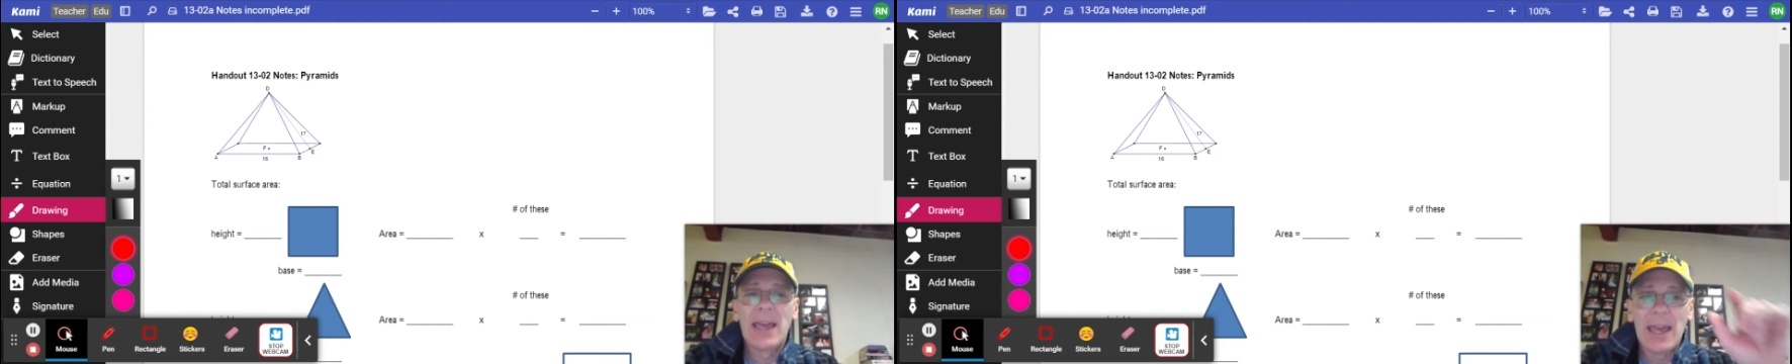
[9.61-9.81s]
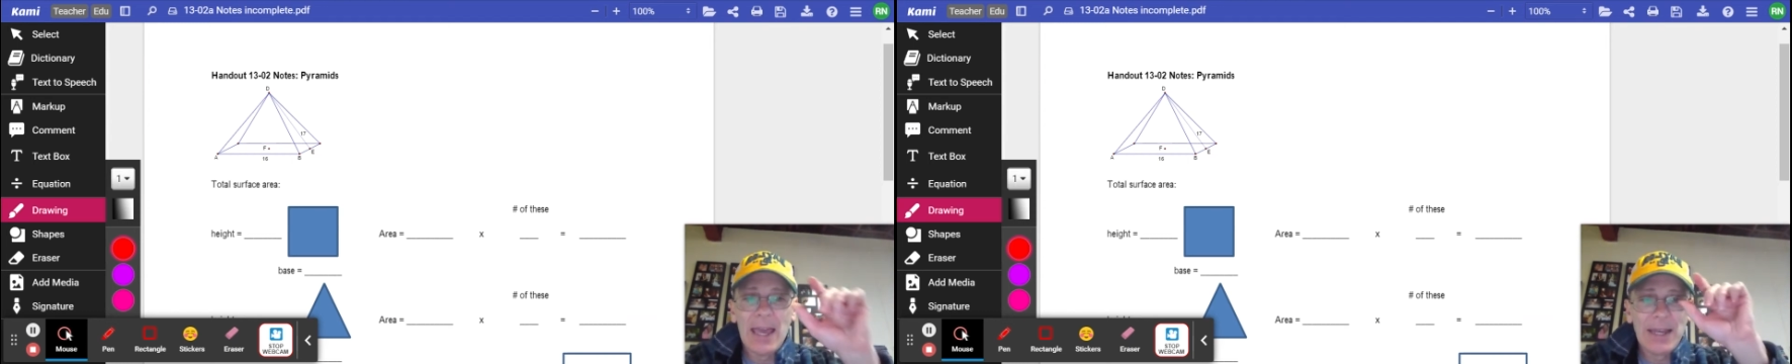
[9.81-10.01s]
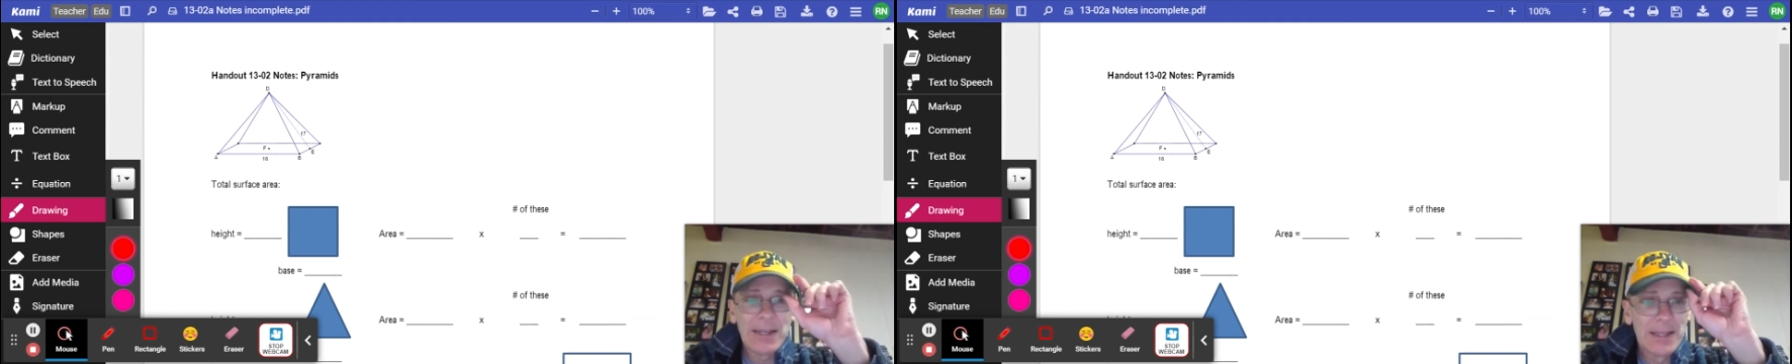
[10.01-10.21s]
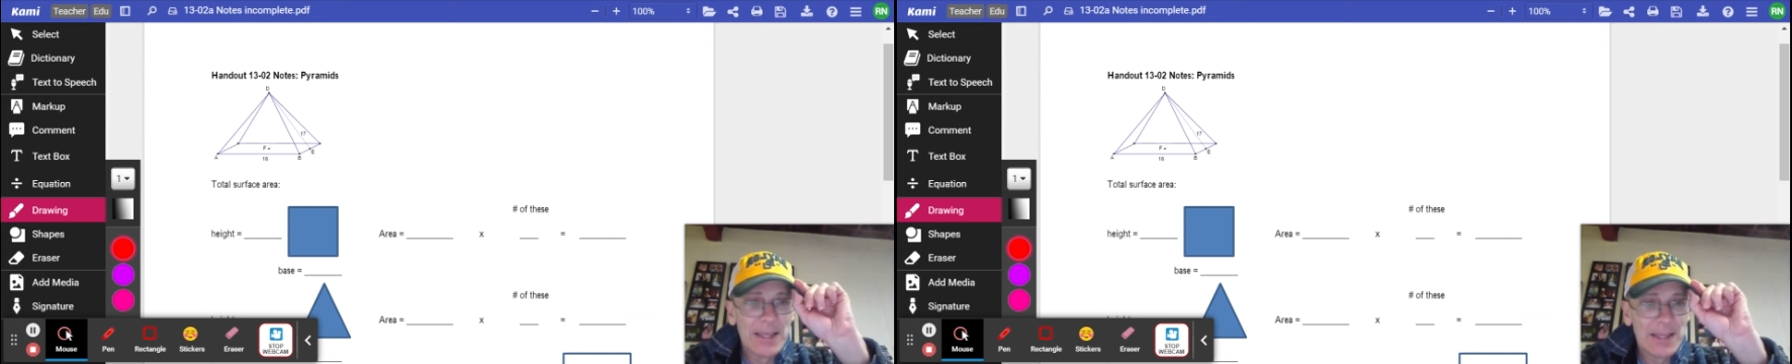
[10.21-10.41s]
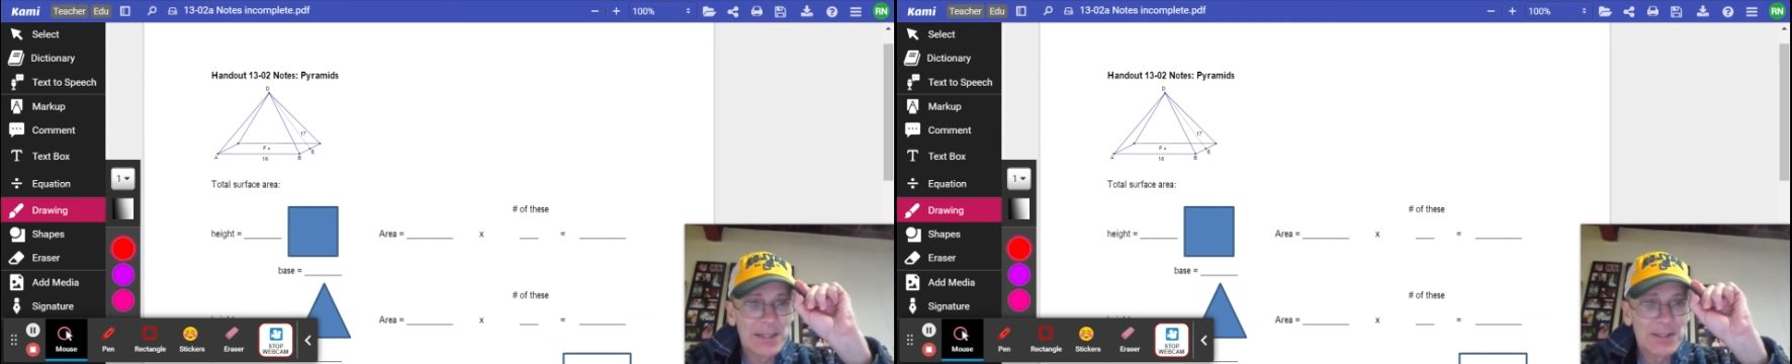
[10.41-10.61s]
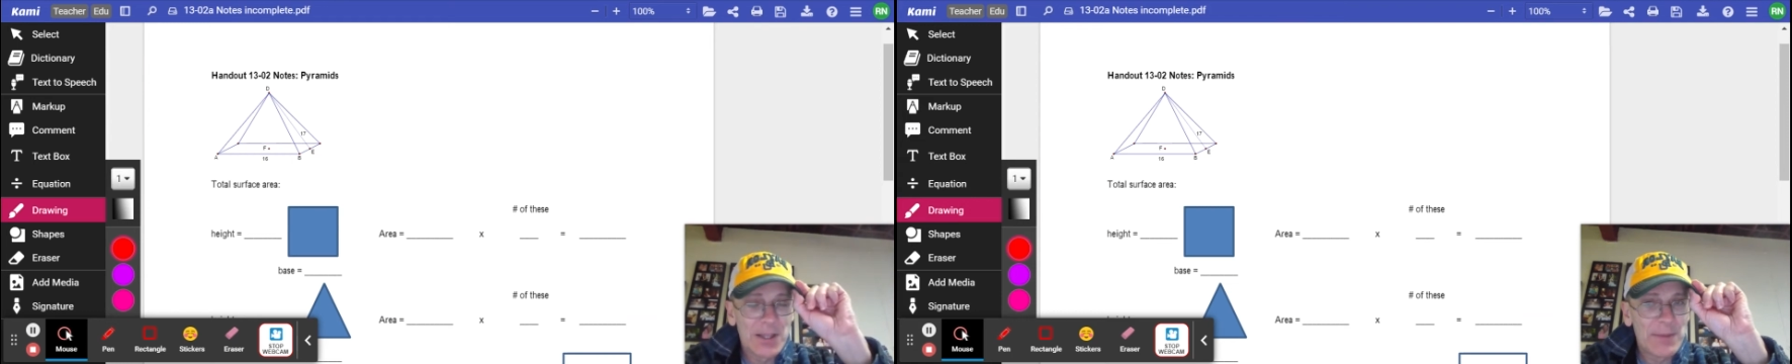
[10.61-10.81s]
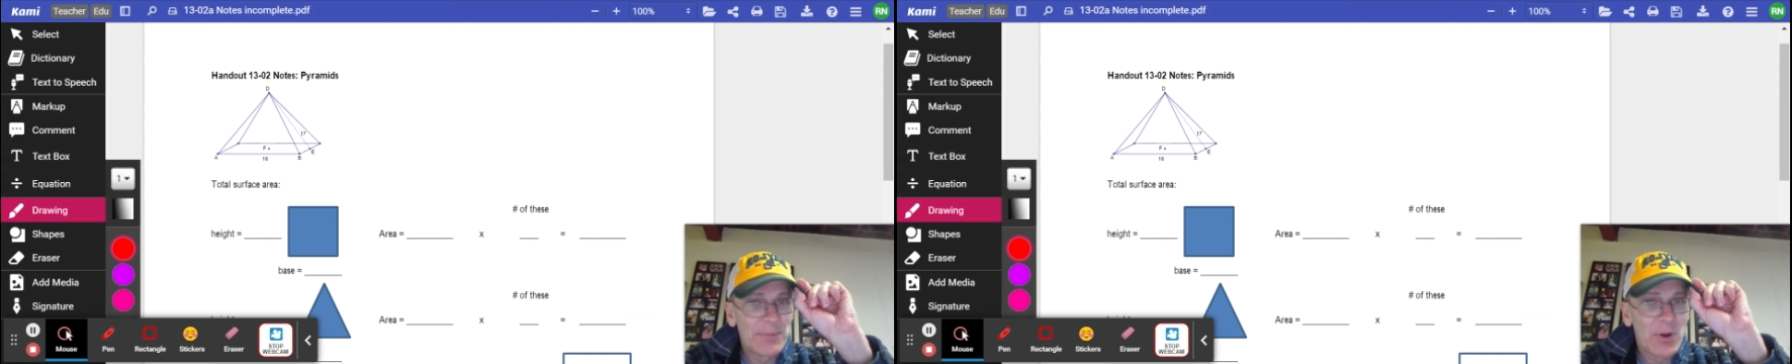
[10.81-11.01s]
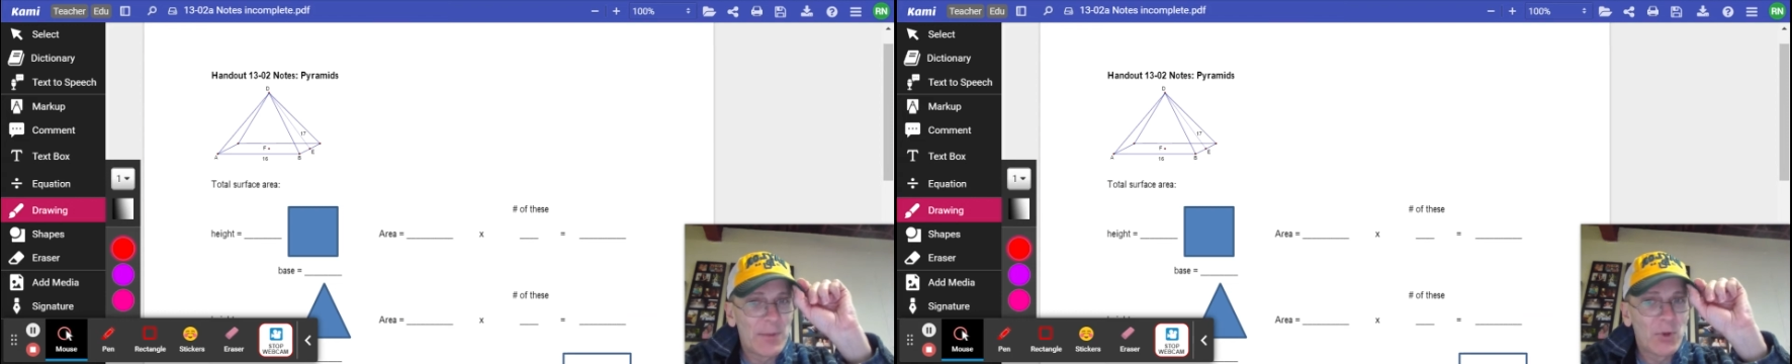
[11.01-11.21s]
And I'm
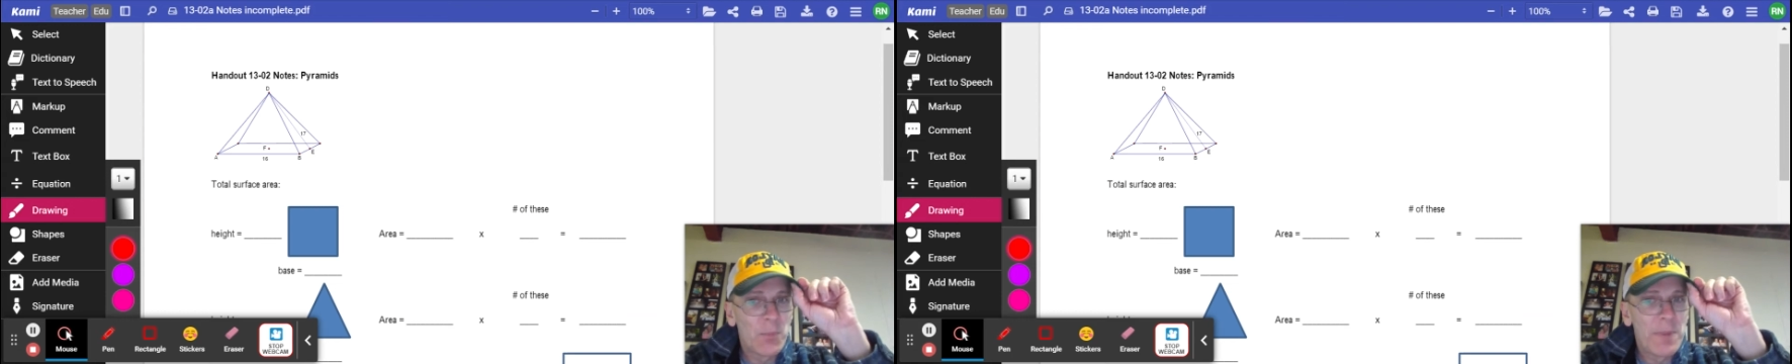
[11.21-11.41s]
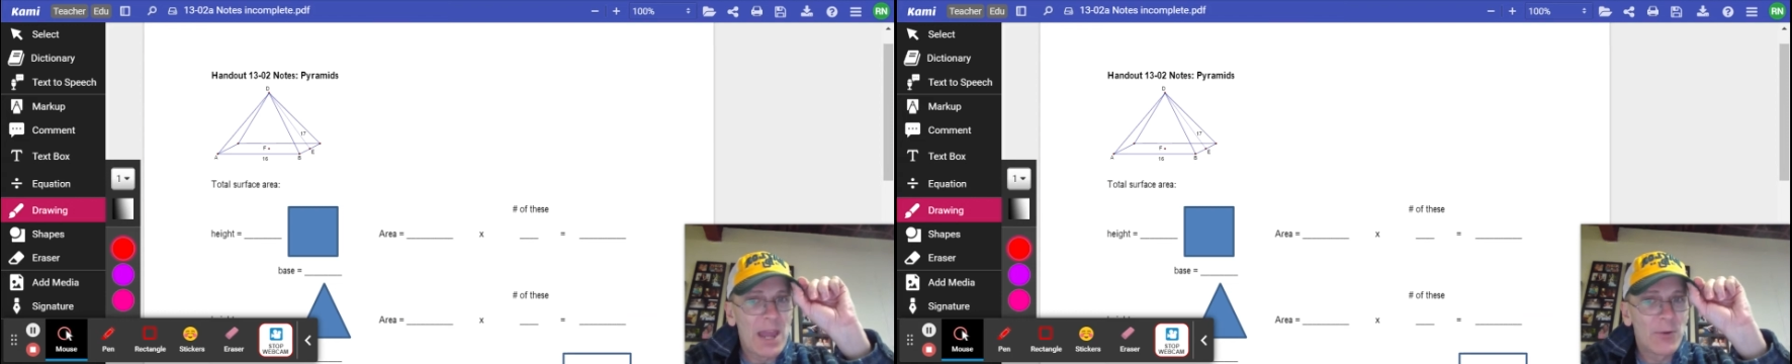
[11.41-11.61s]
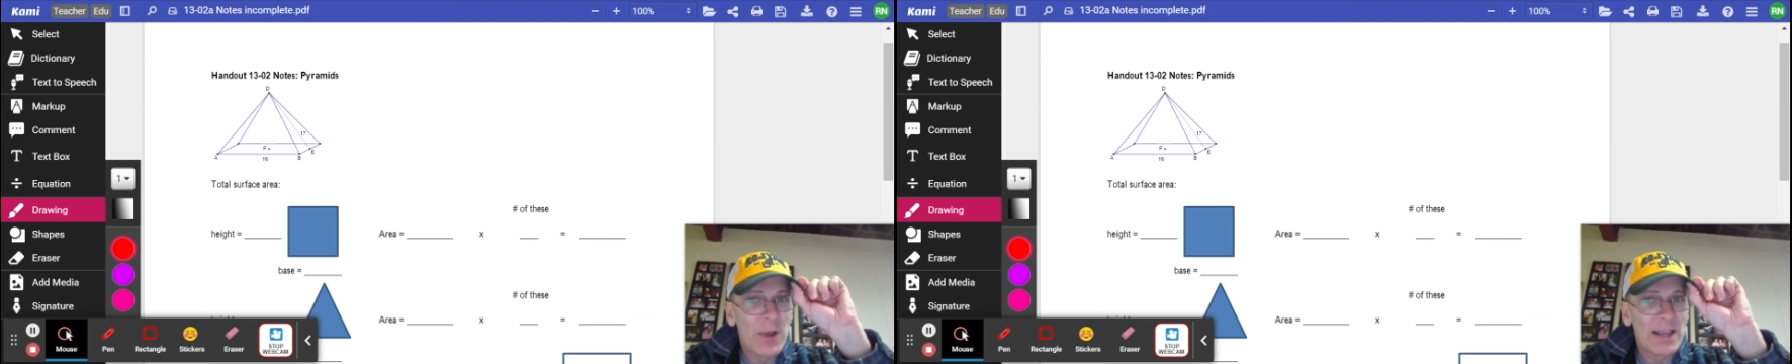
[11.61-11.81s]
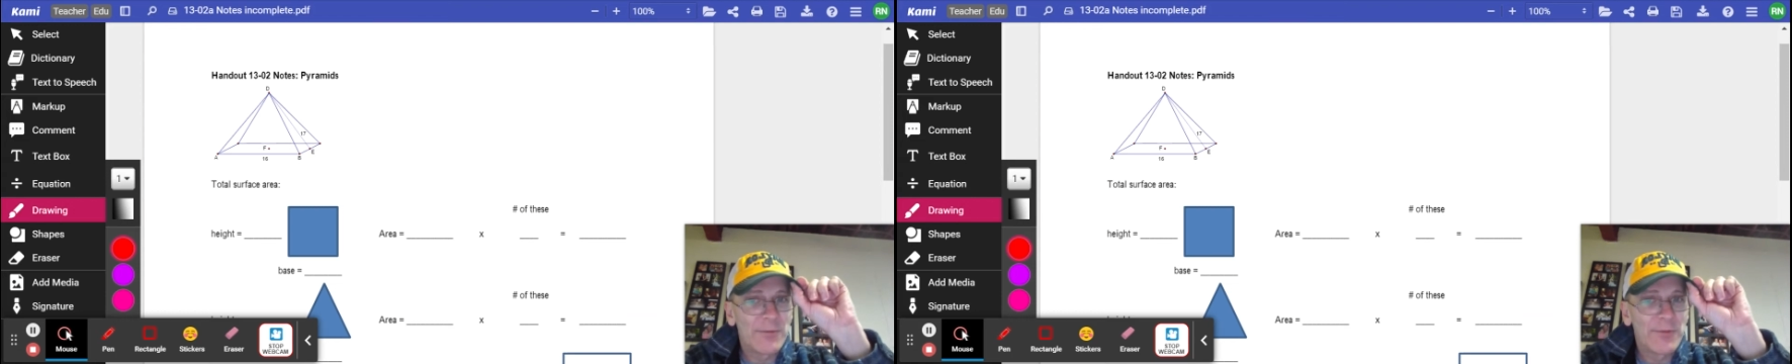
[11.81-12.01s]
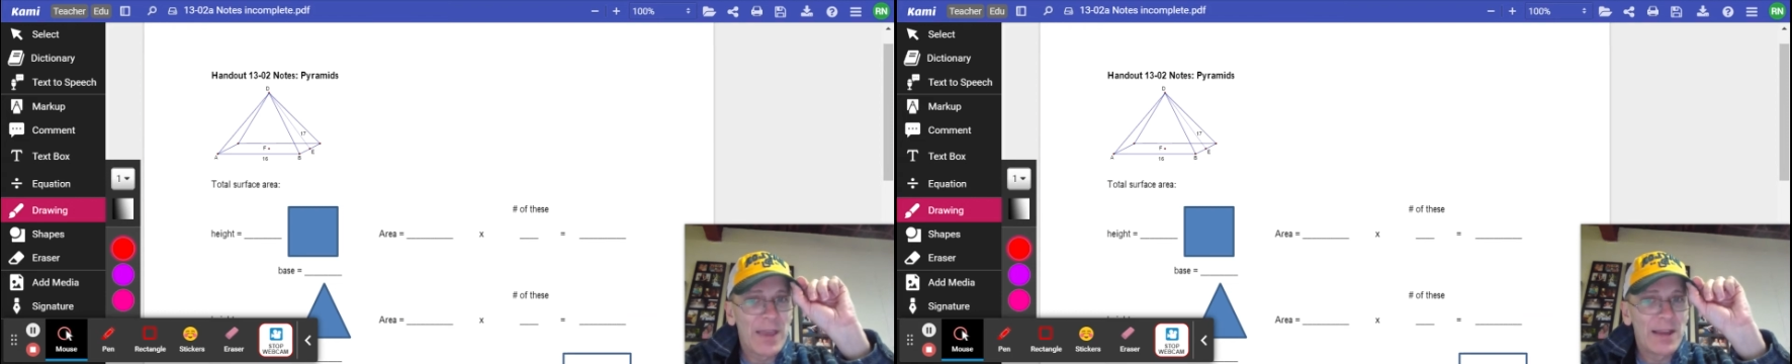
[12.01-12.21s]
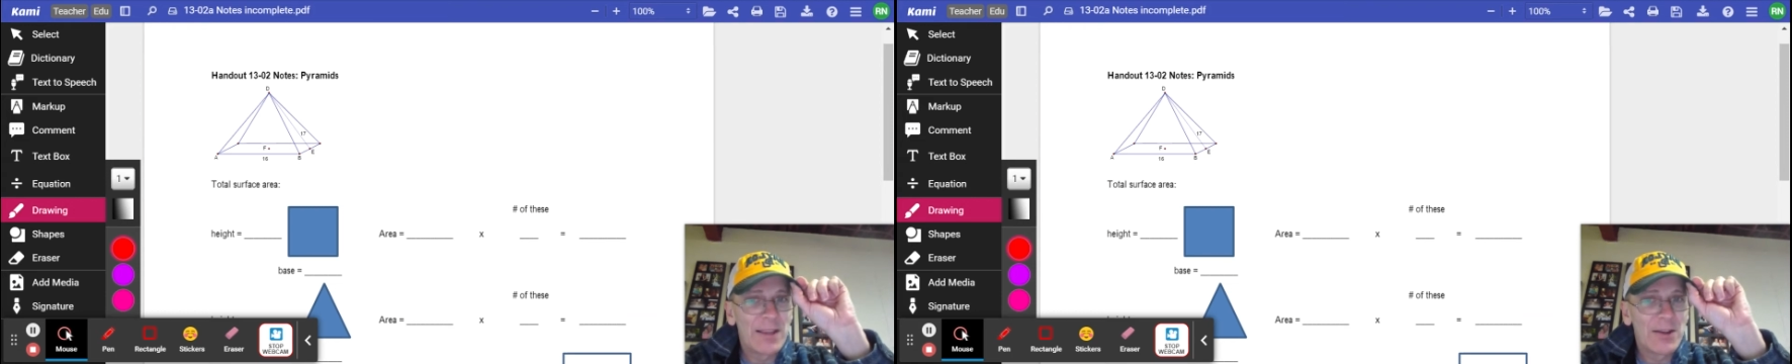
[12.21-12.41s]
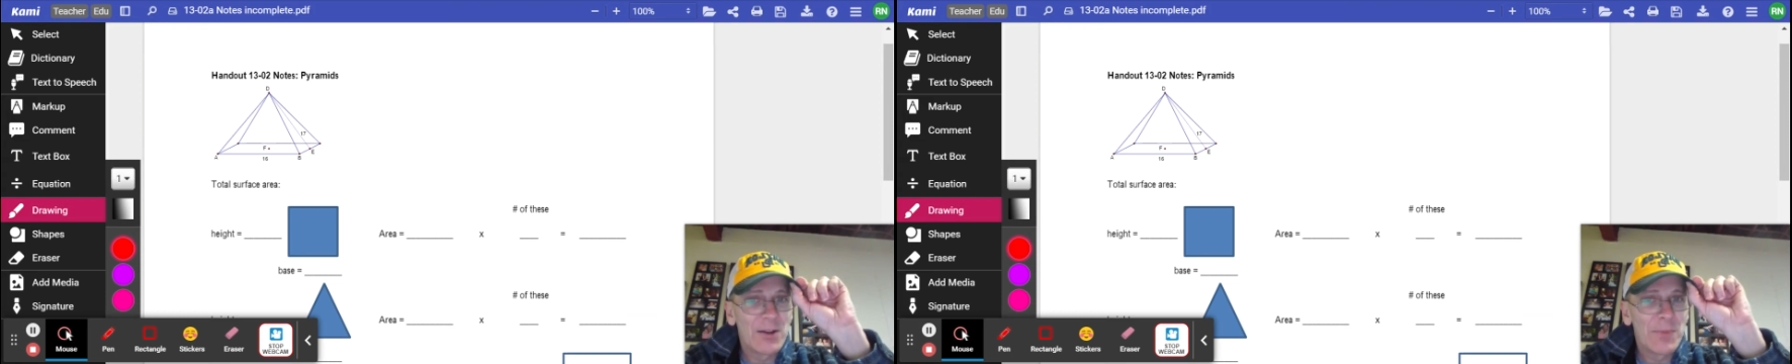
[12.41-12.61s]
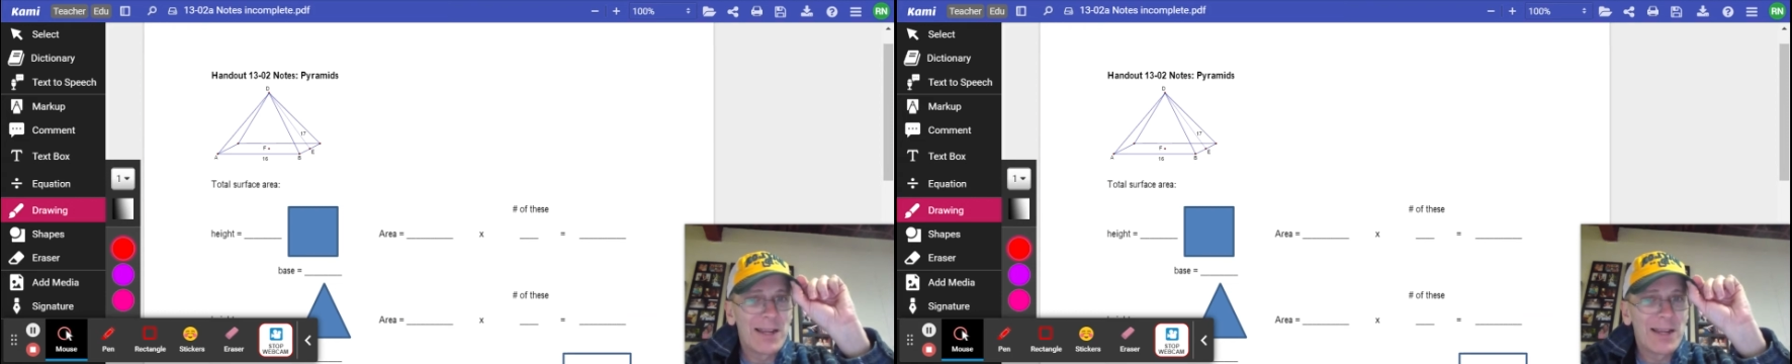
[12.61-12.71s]
no bandwagon fan here.